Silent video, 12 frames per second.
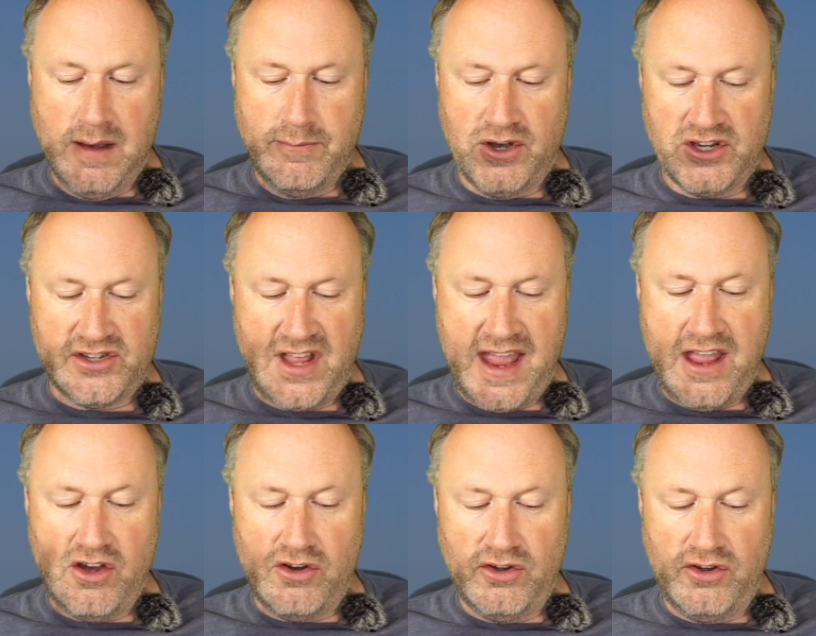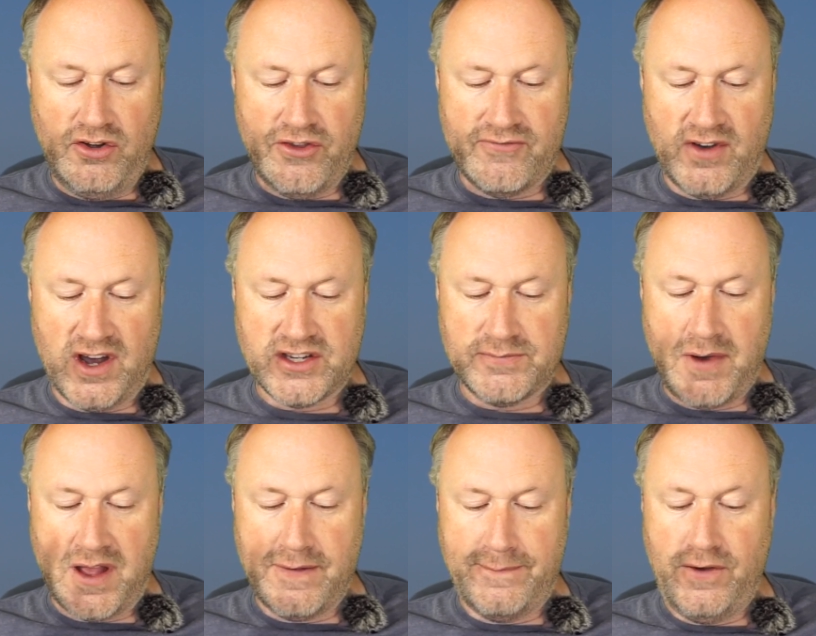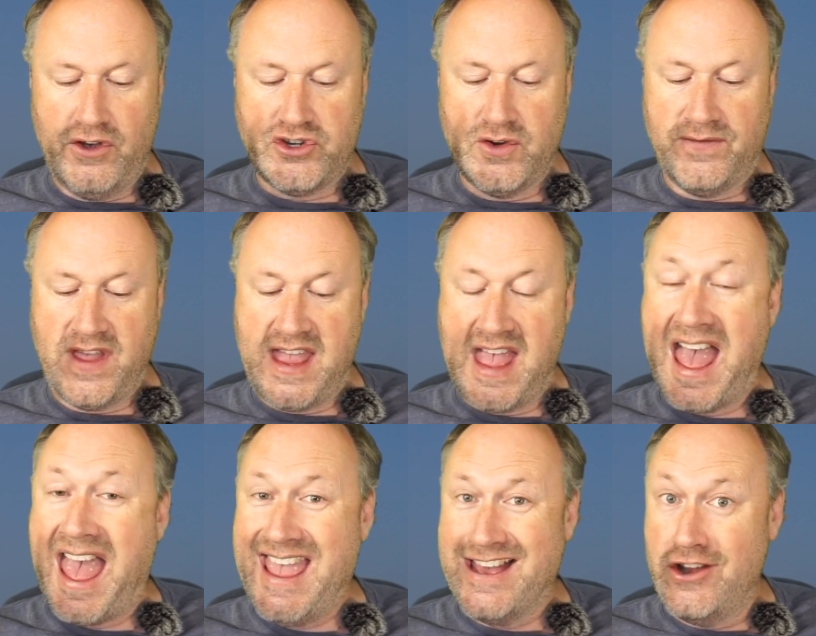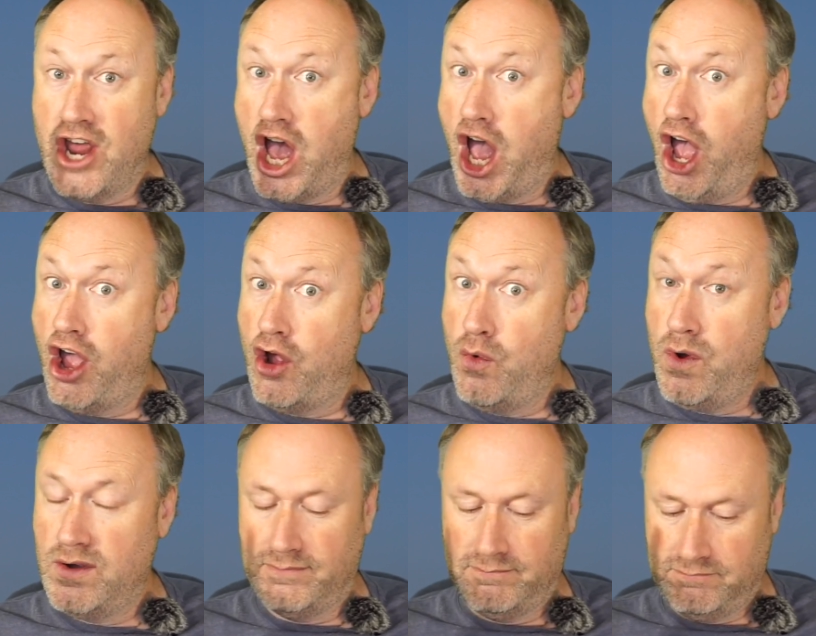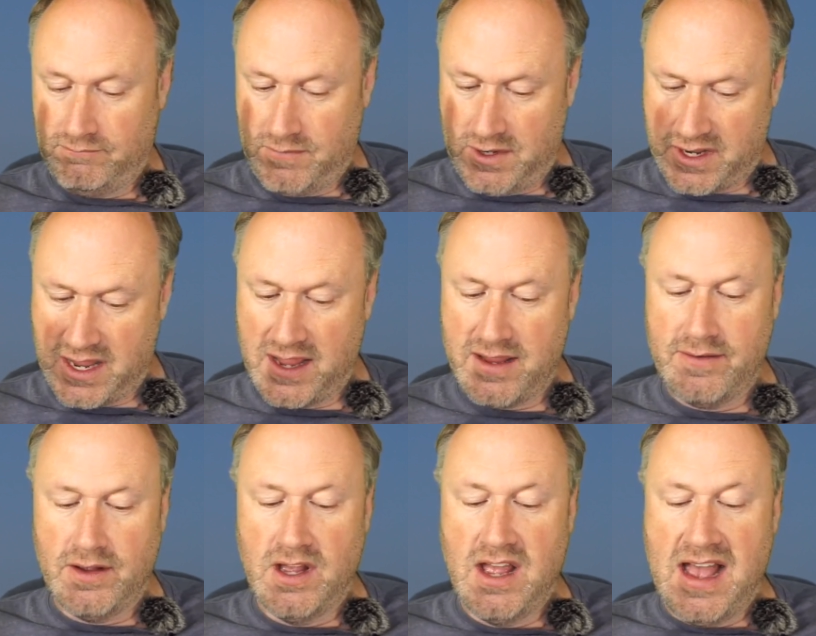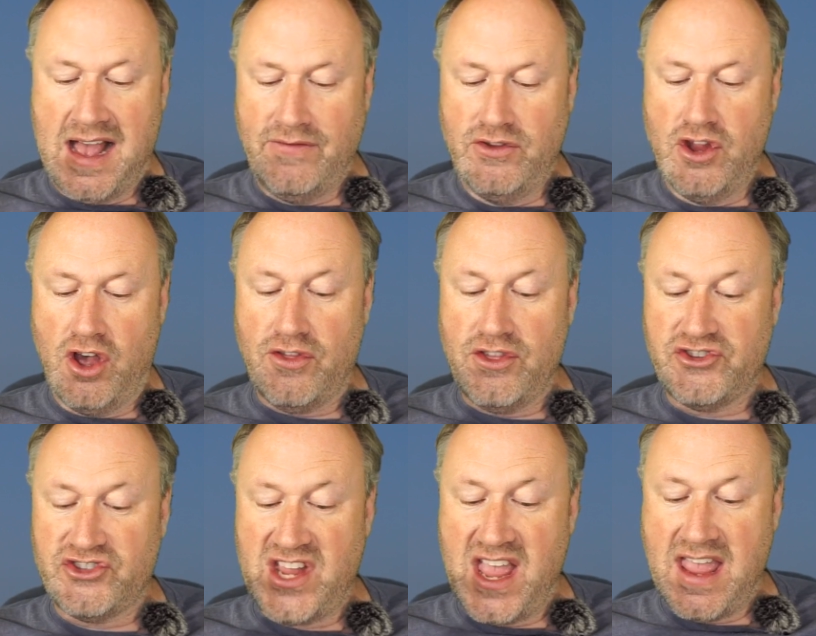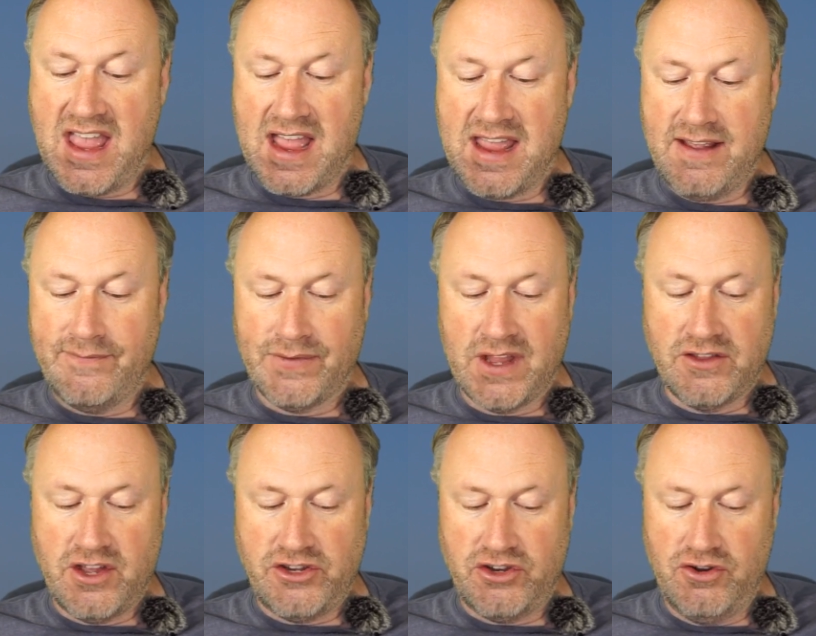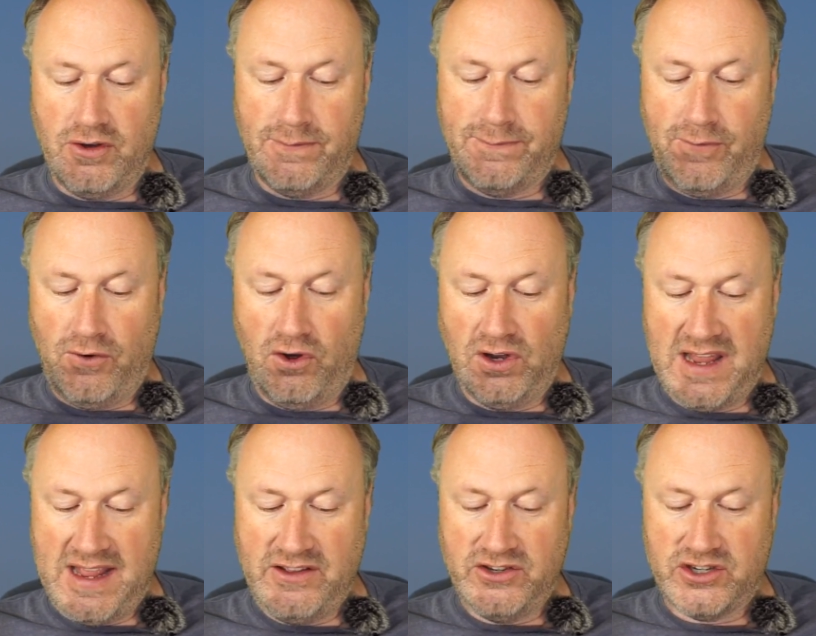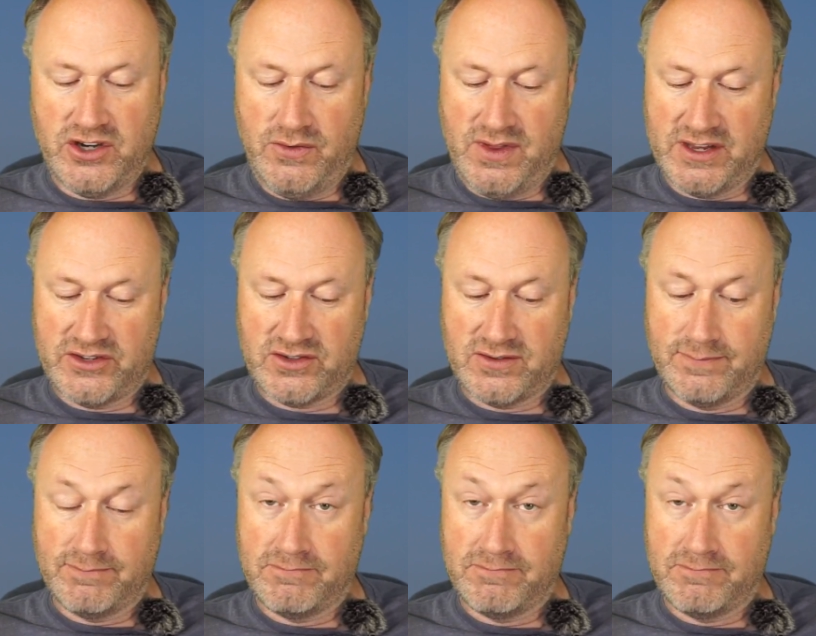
But as they are authorised by the virtue of the ANO, okay, and not the CAA, they do not fall into this.